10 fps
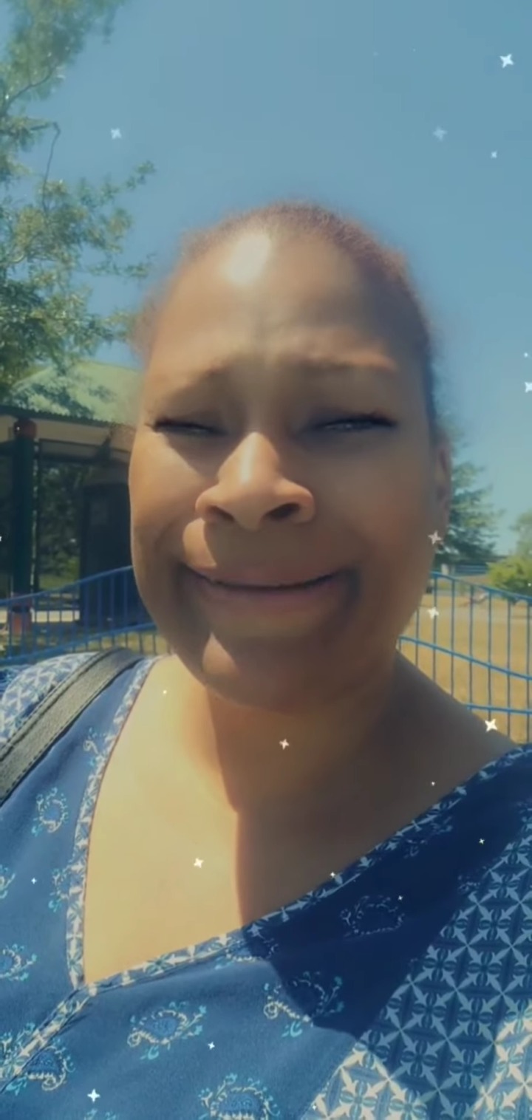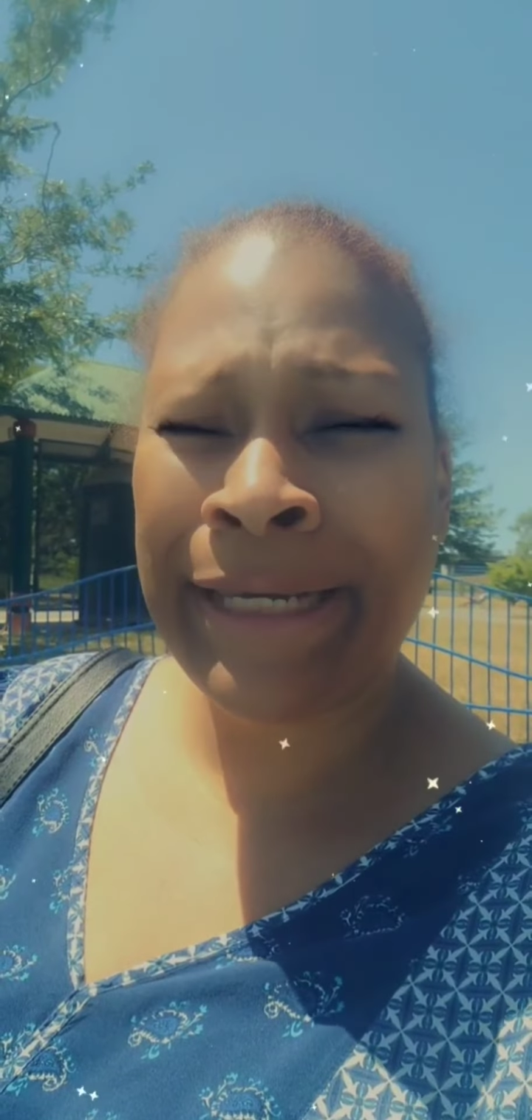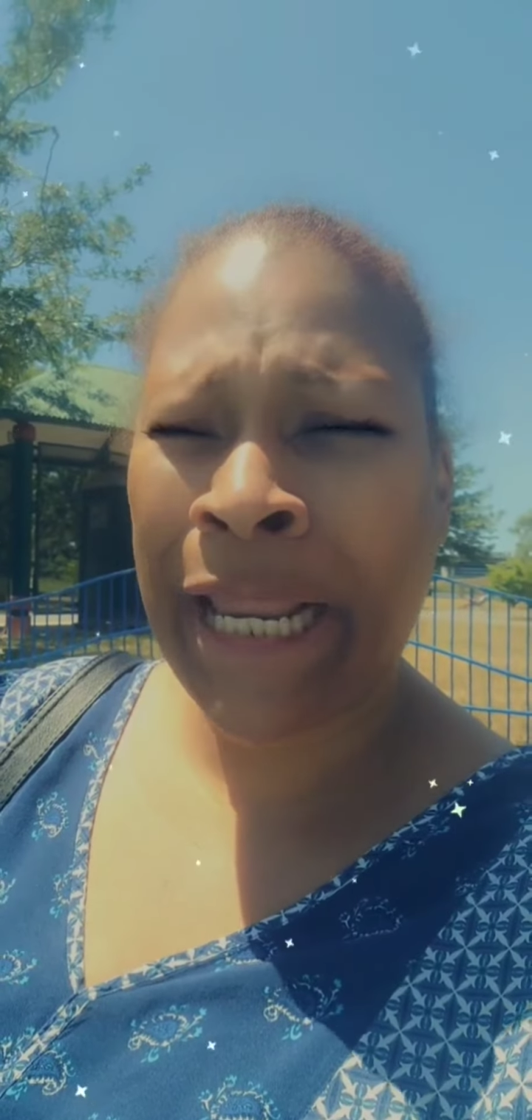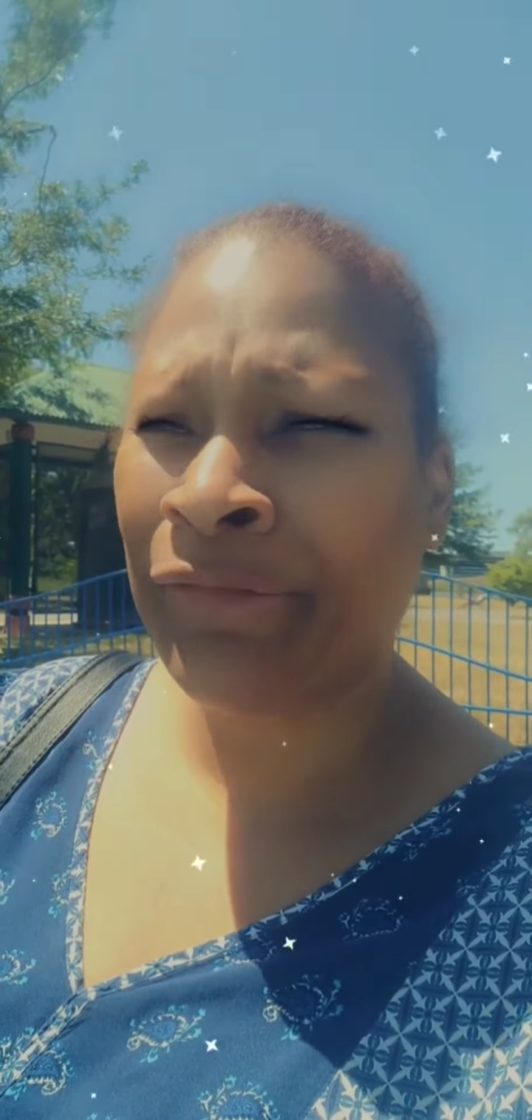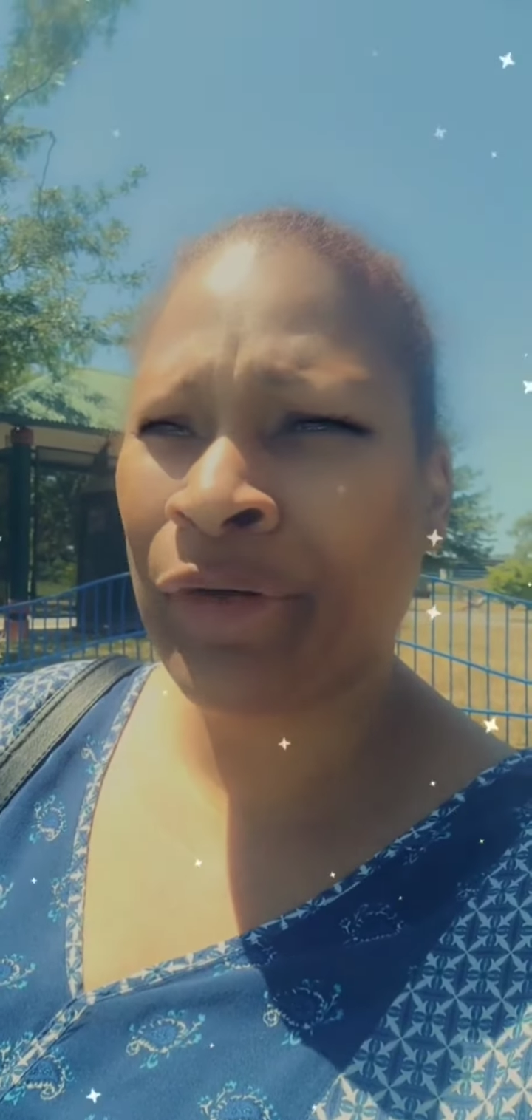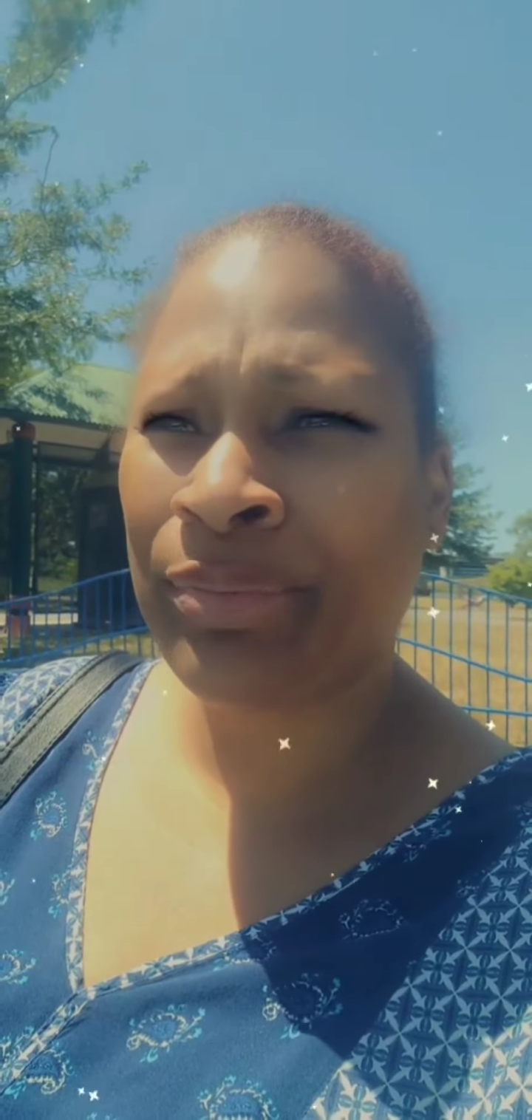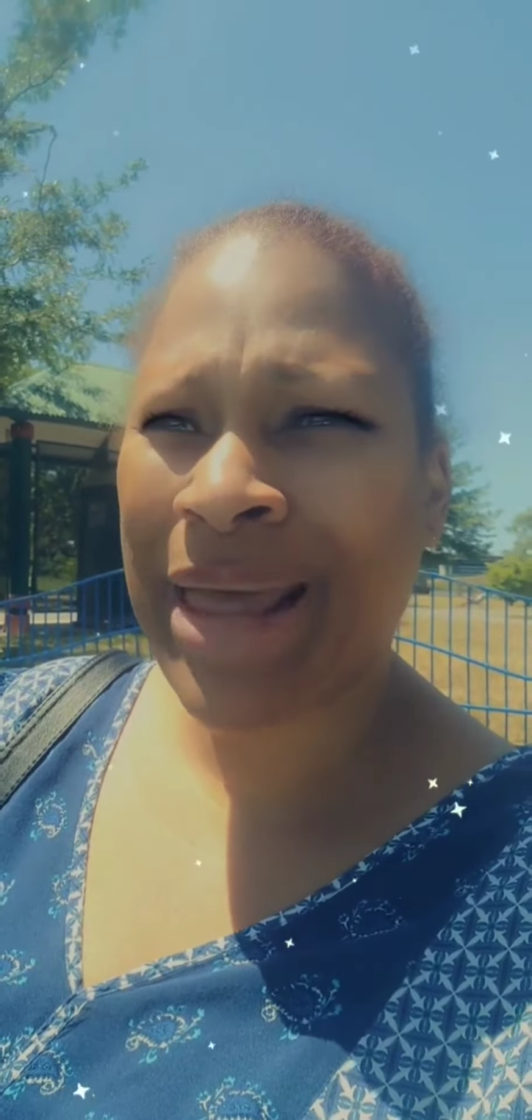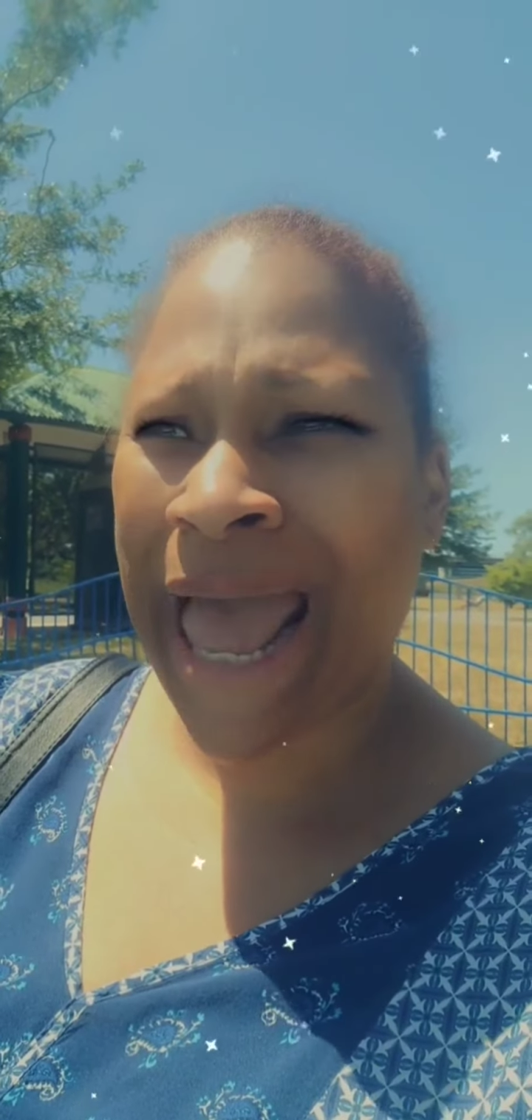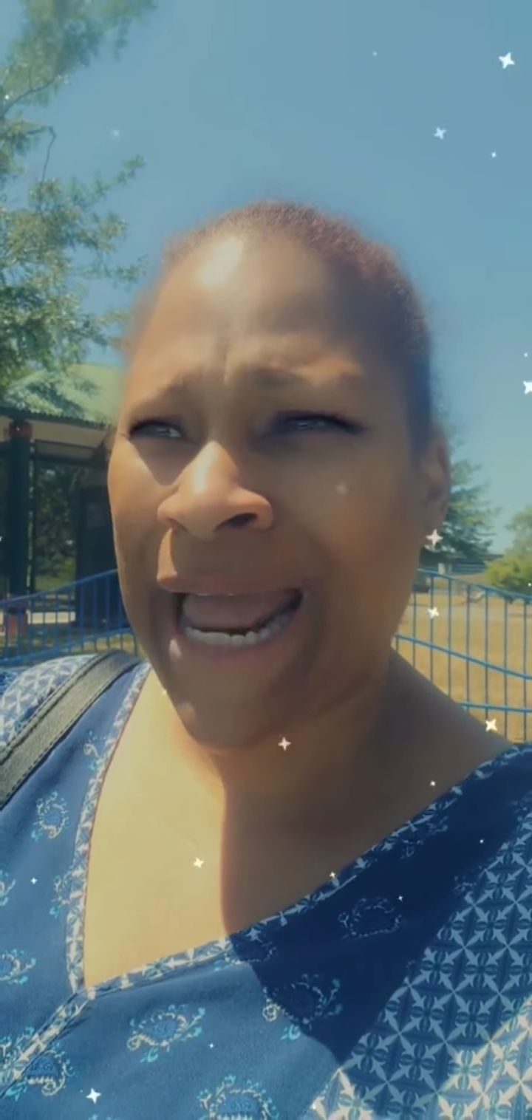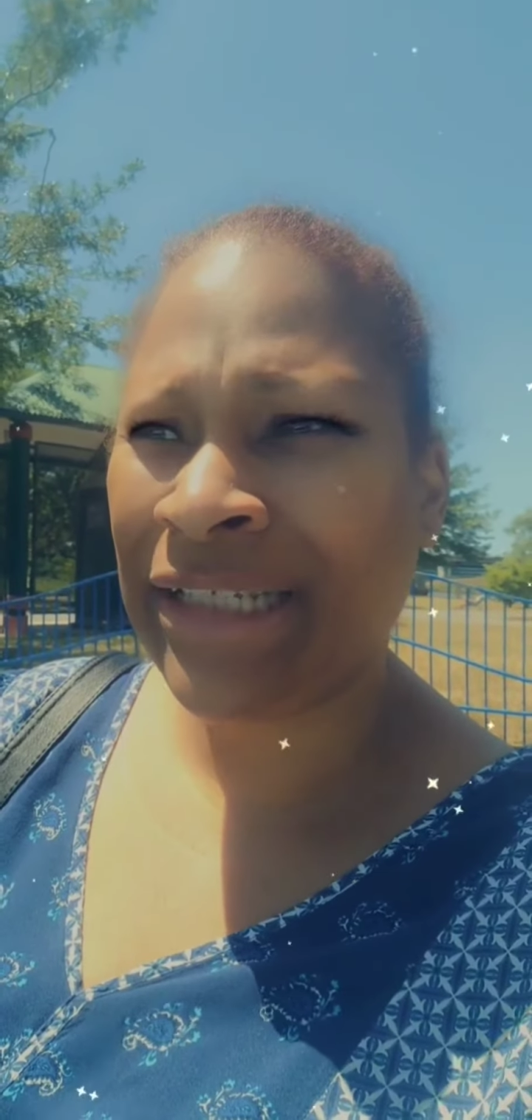never
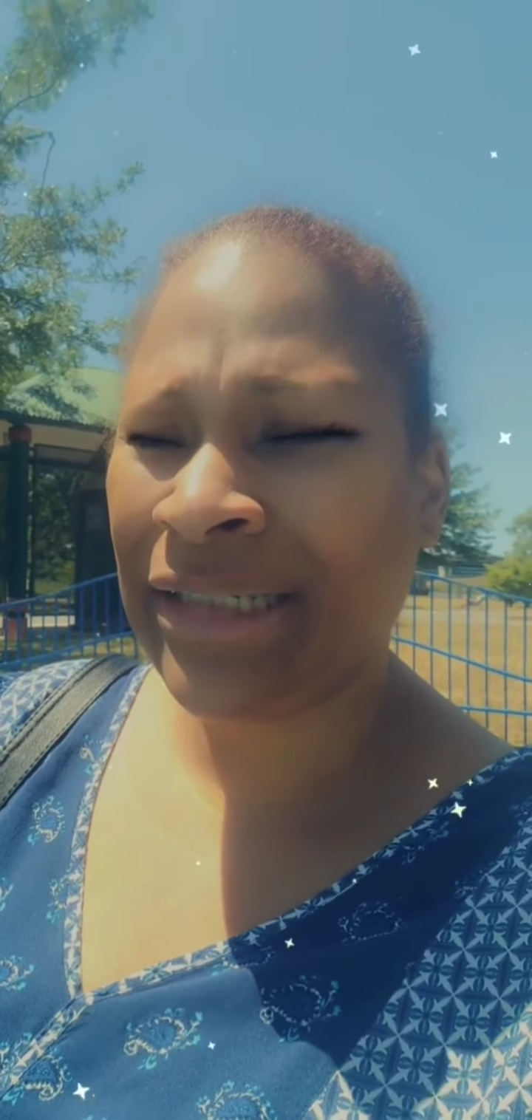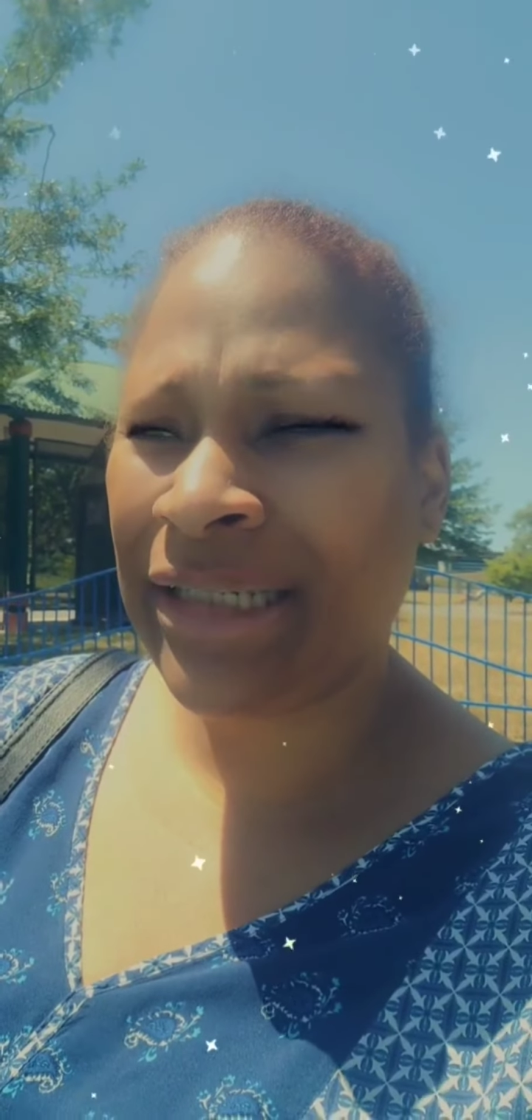packed,